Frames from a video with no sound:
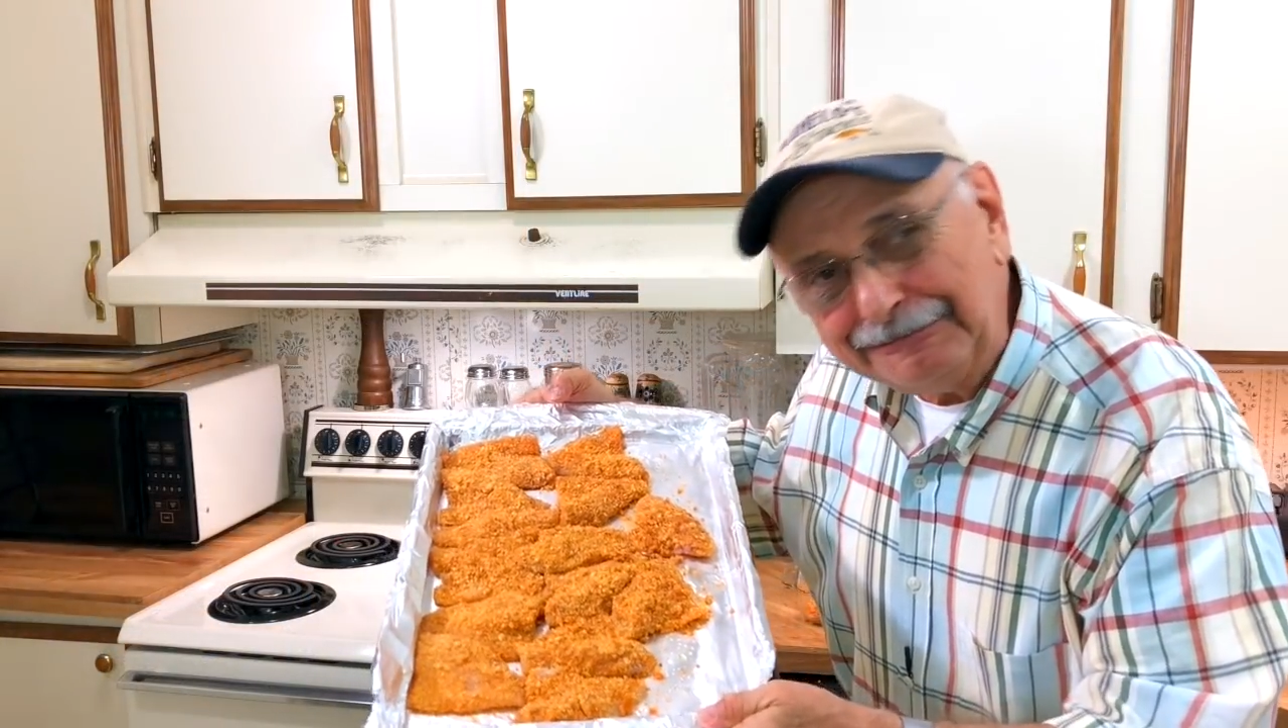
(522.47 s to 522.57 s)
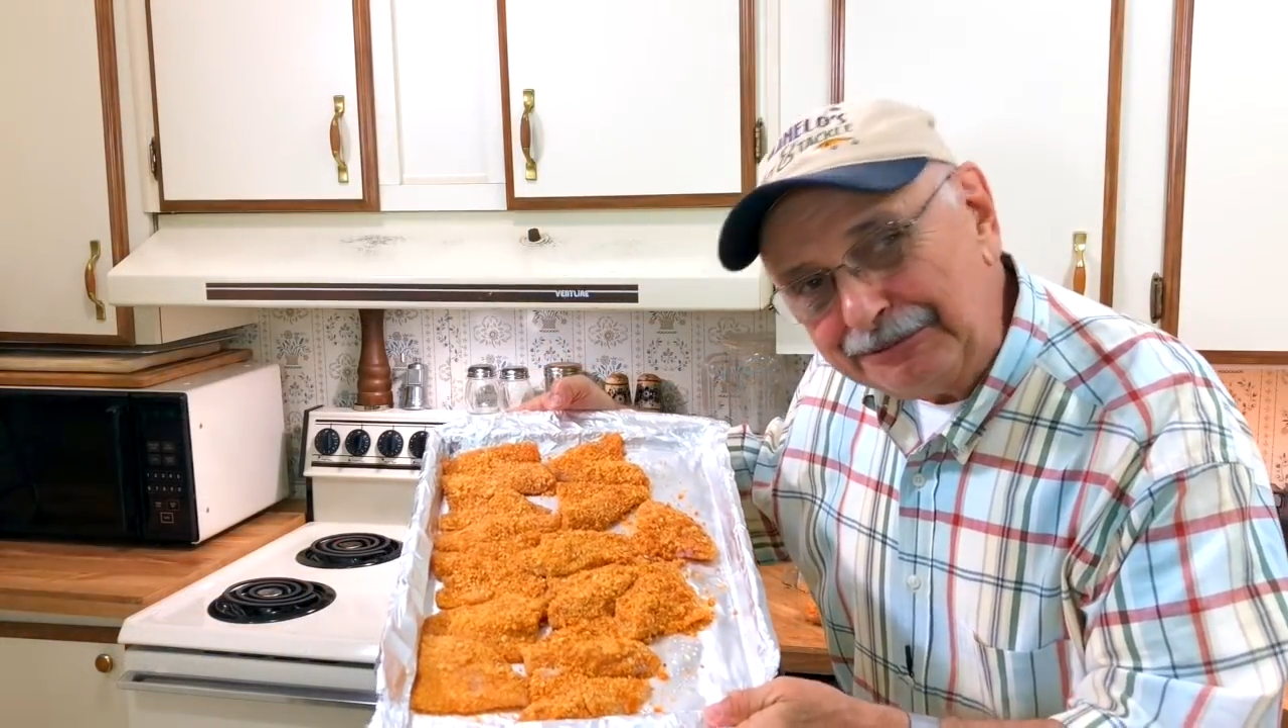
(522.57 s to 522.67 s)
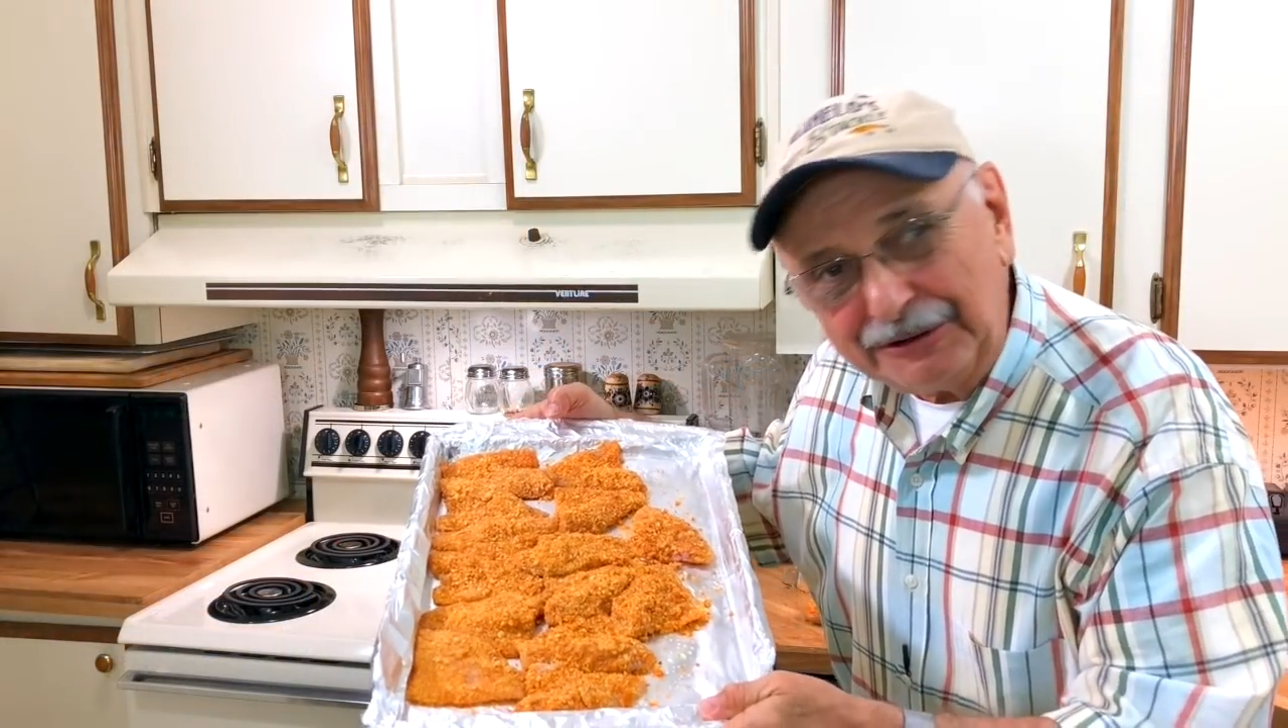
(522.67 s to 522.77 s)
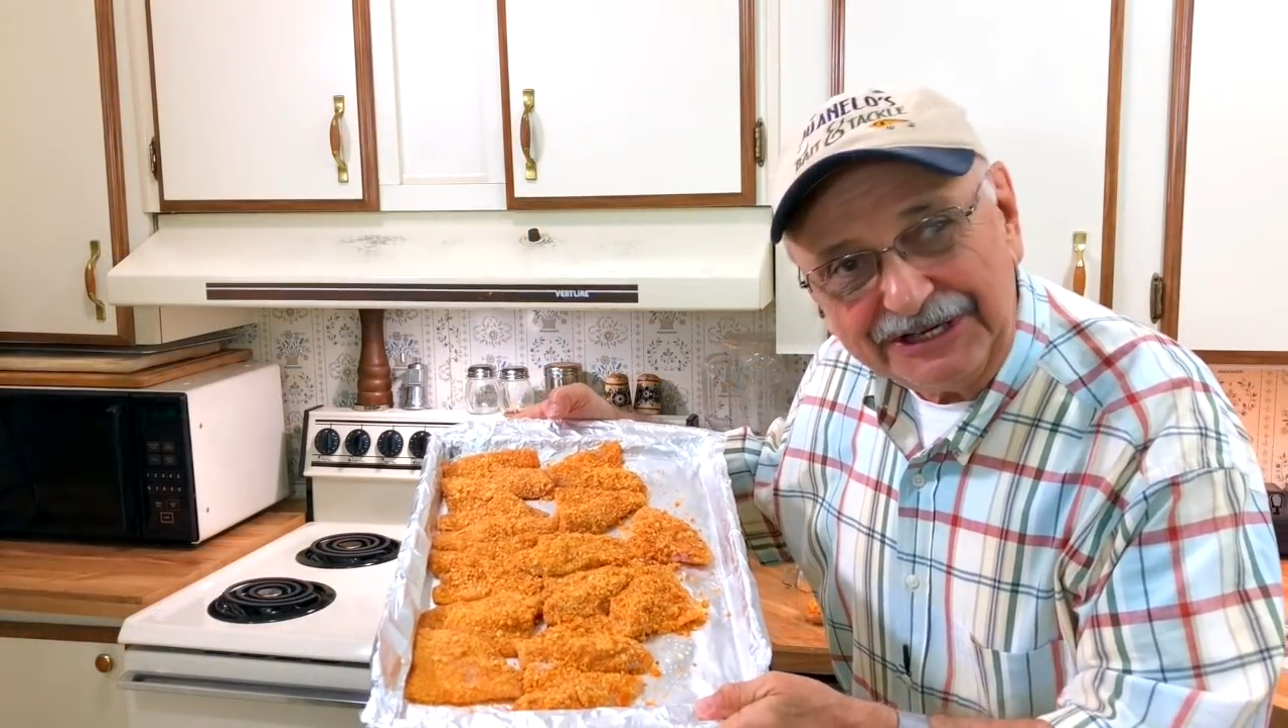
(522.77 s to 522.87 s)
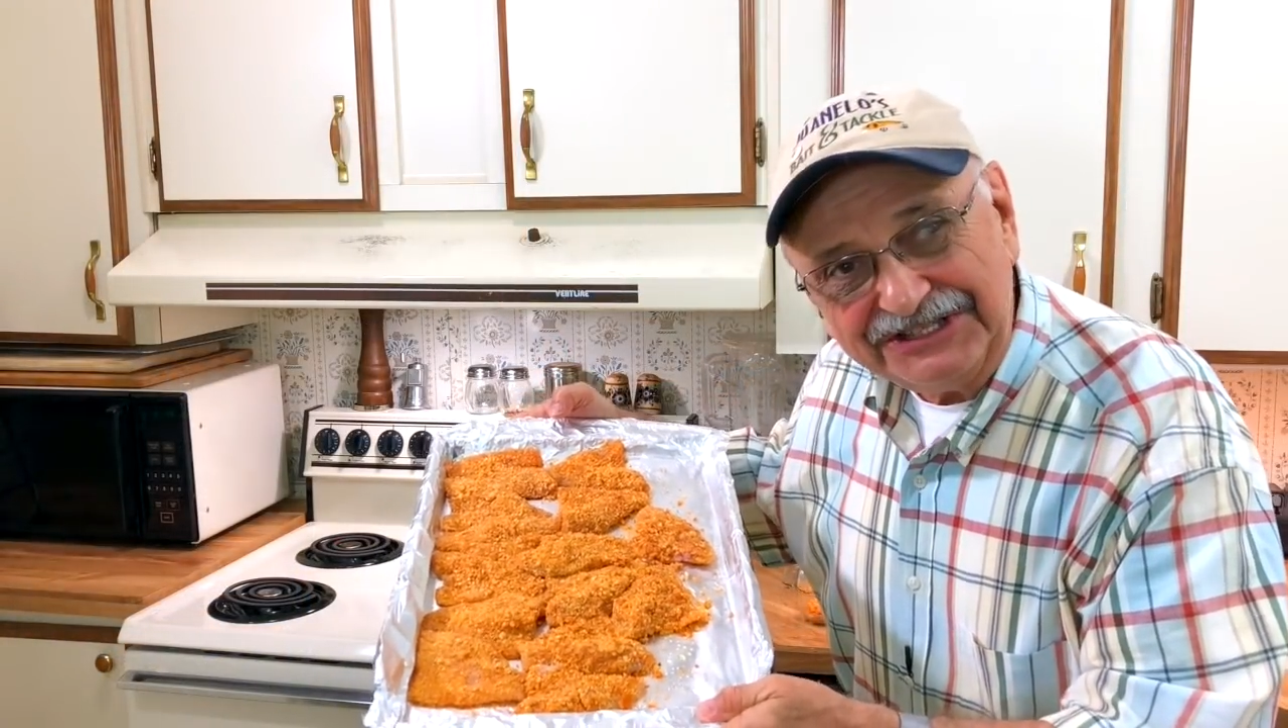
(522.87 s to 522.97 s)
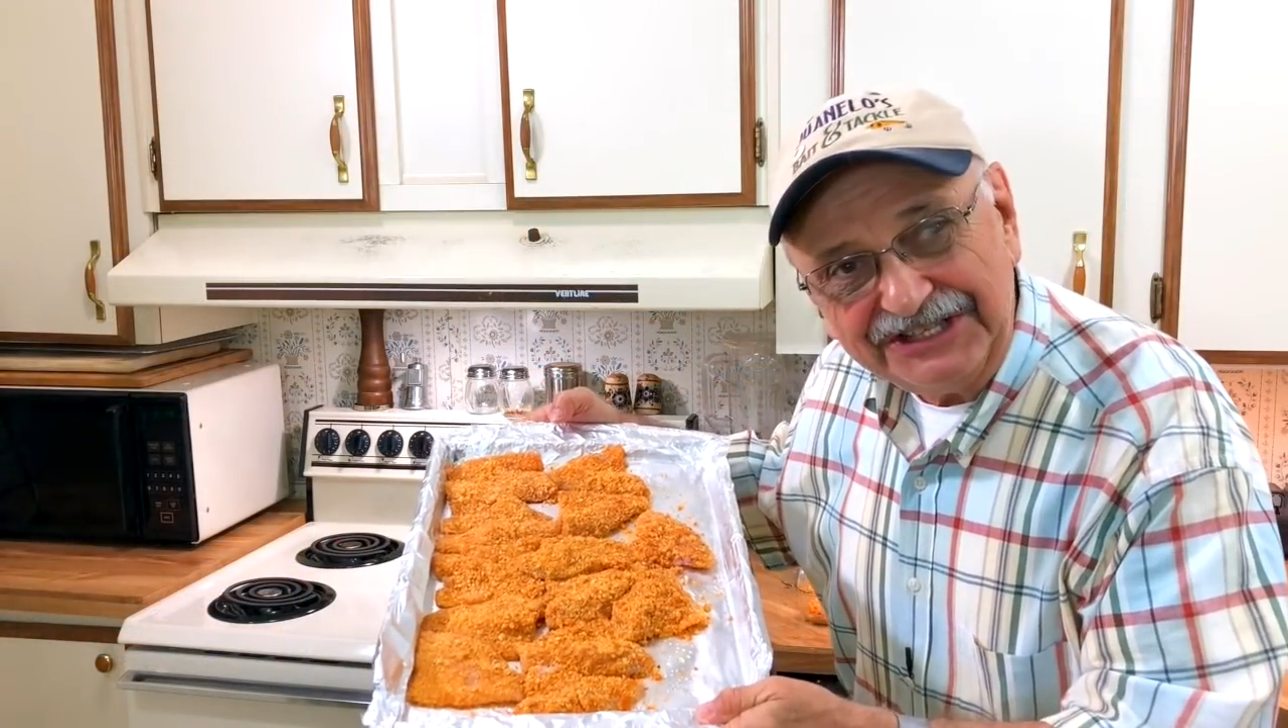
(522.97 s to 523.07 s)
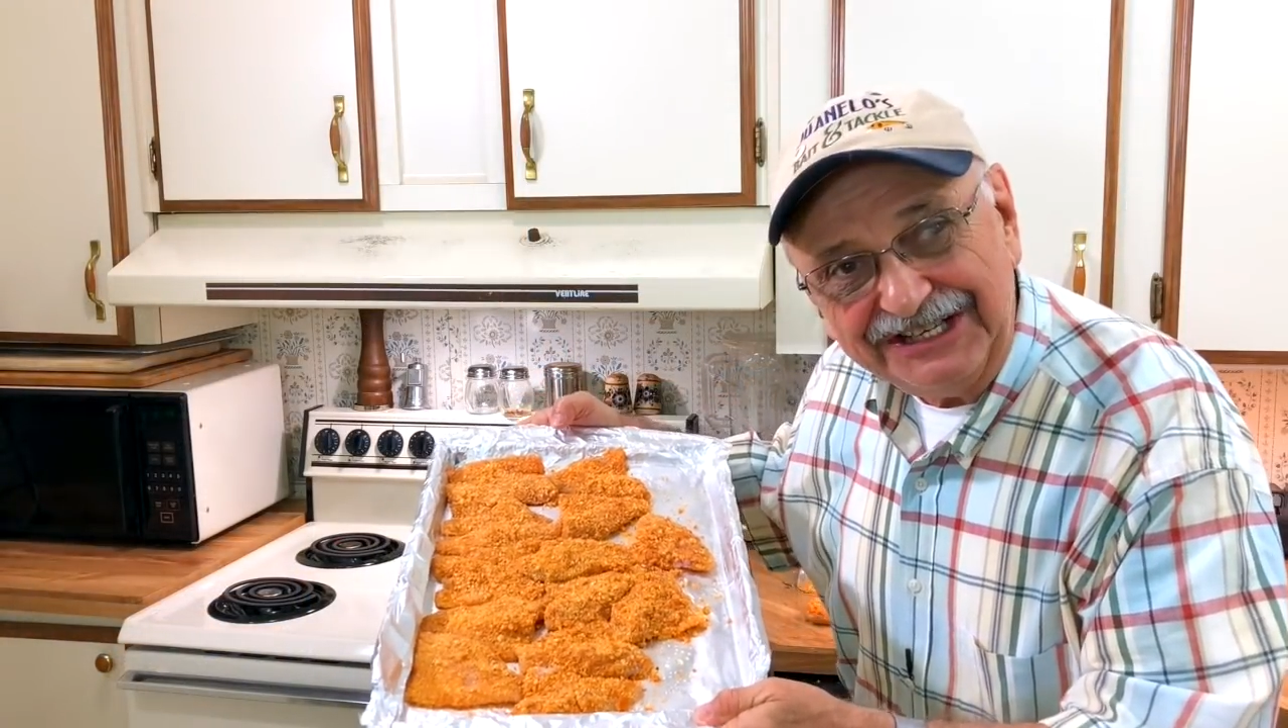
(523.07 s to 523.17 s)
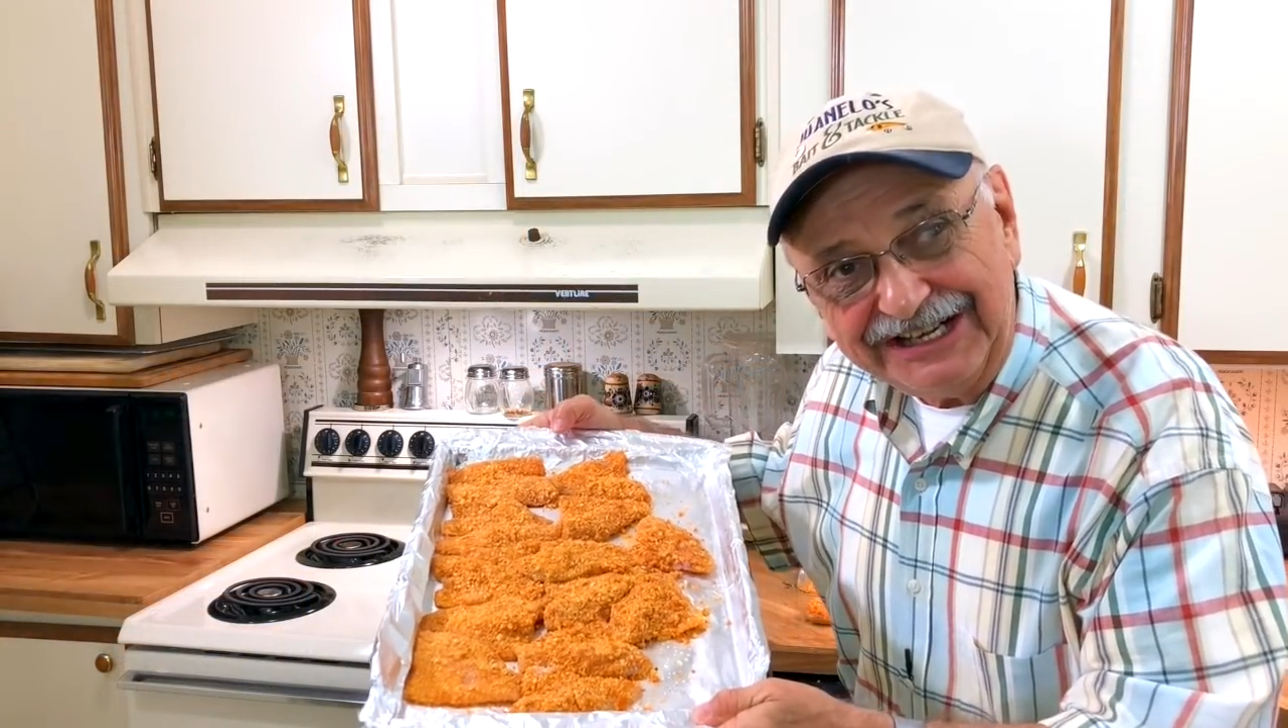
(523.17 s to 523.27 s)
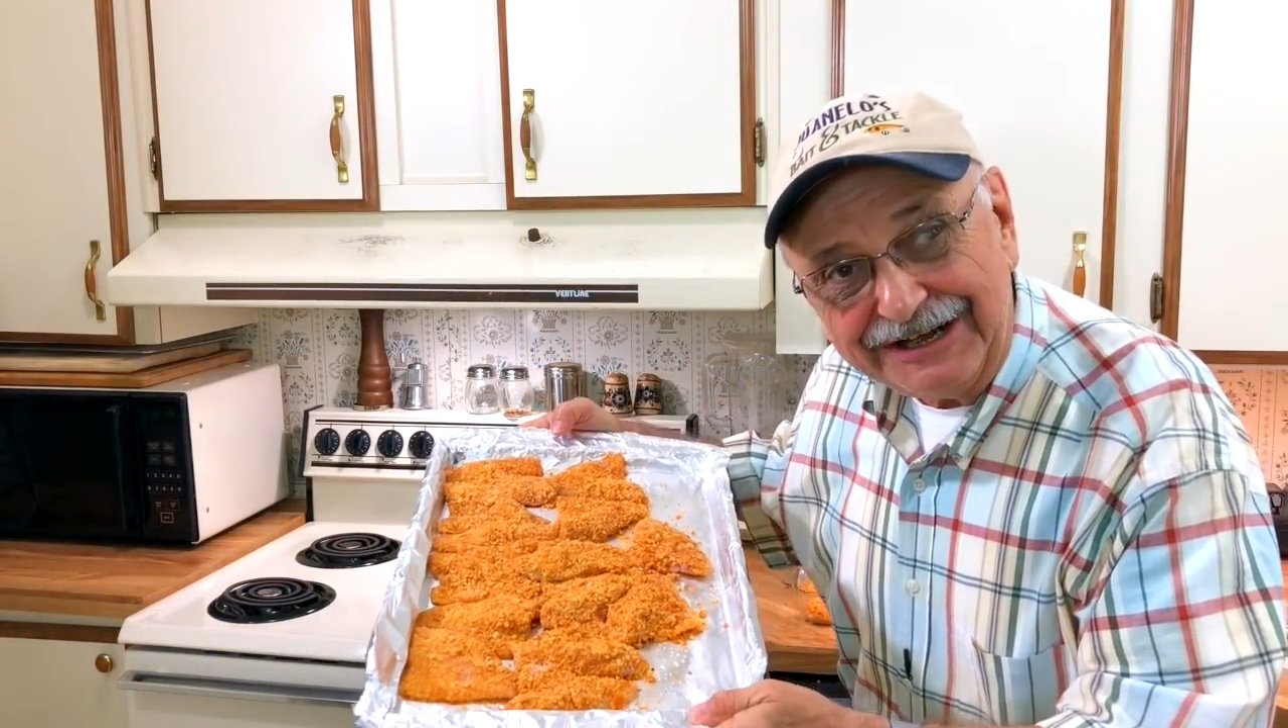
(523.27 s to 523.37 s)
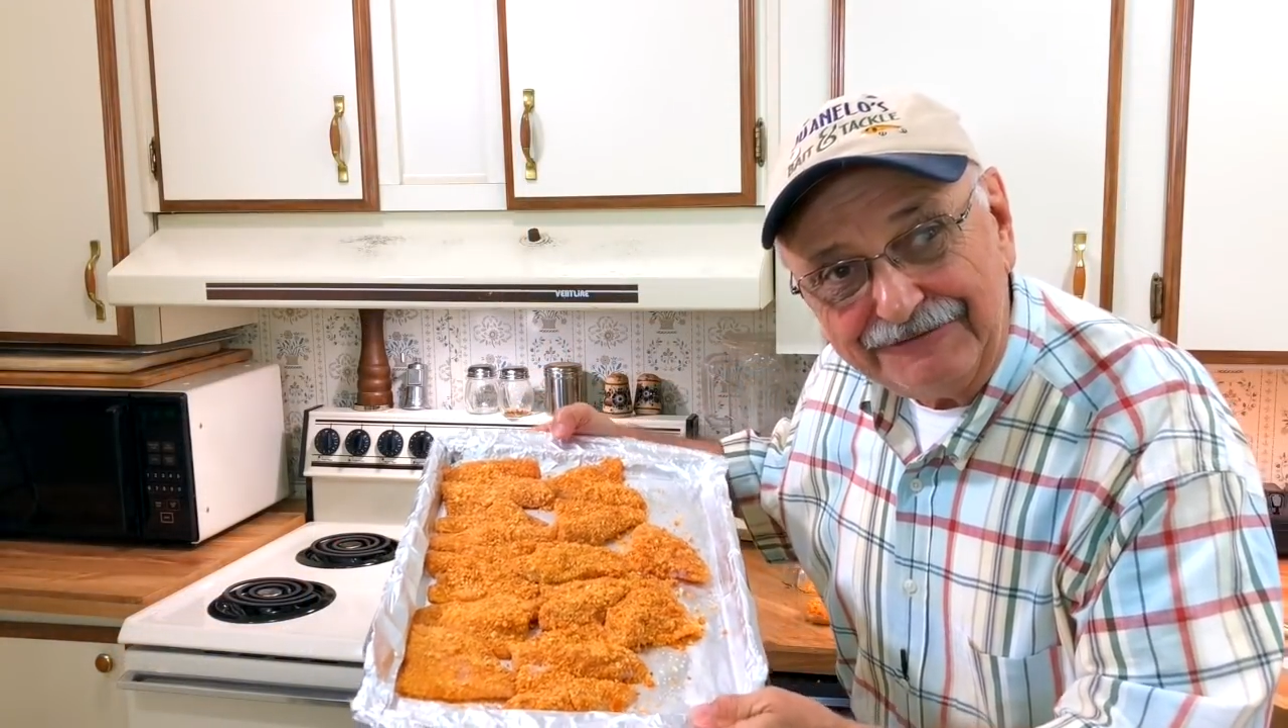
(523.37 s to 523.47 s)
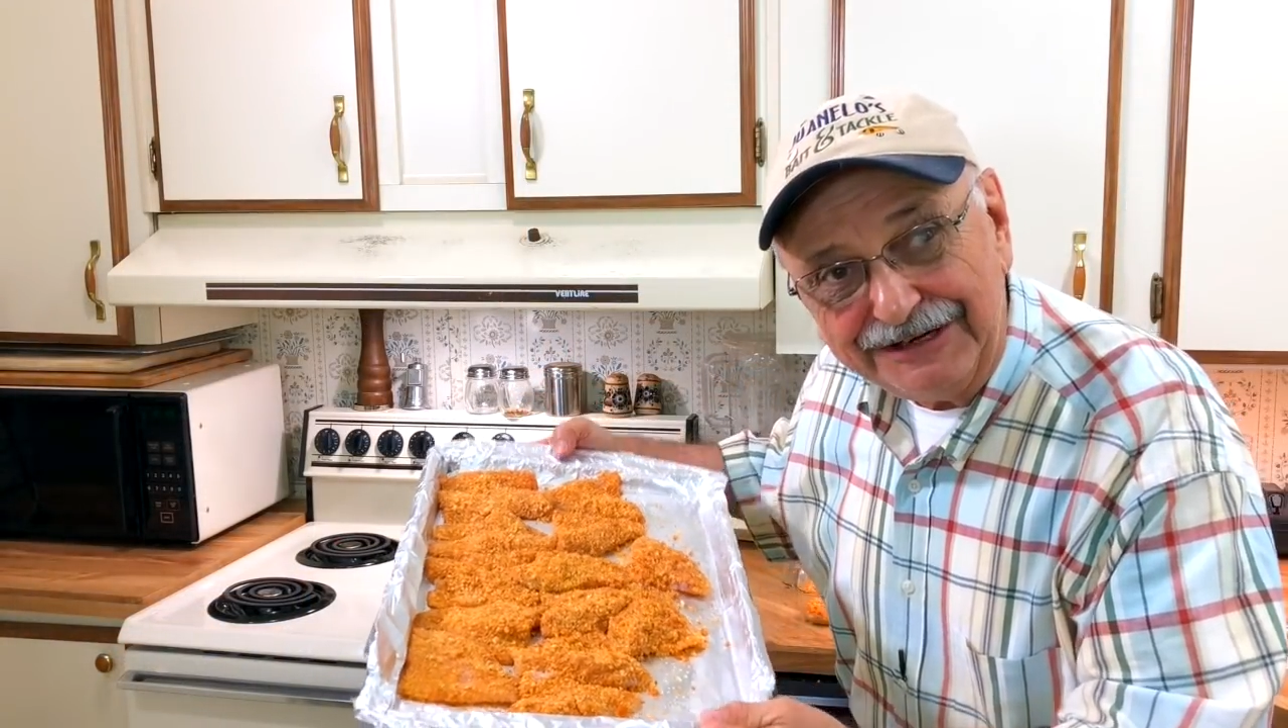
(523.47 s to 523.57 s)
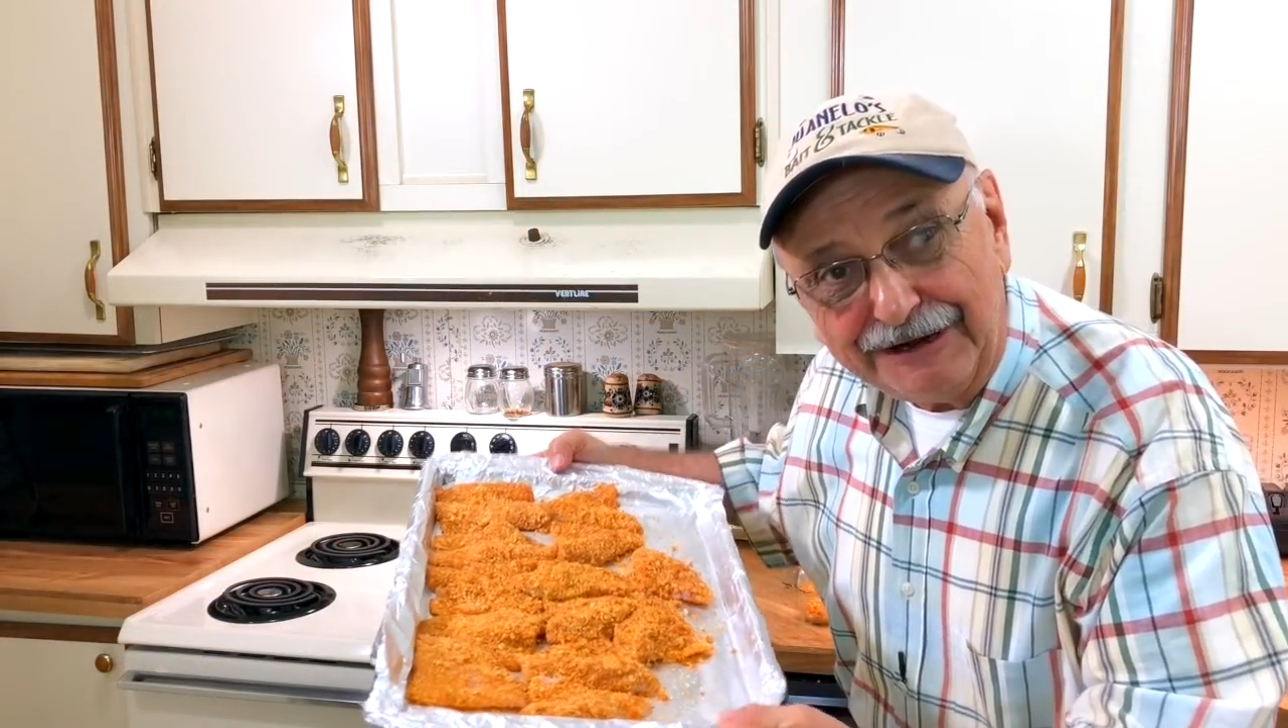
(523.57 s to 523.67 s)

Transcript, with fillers: boys in the oven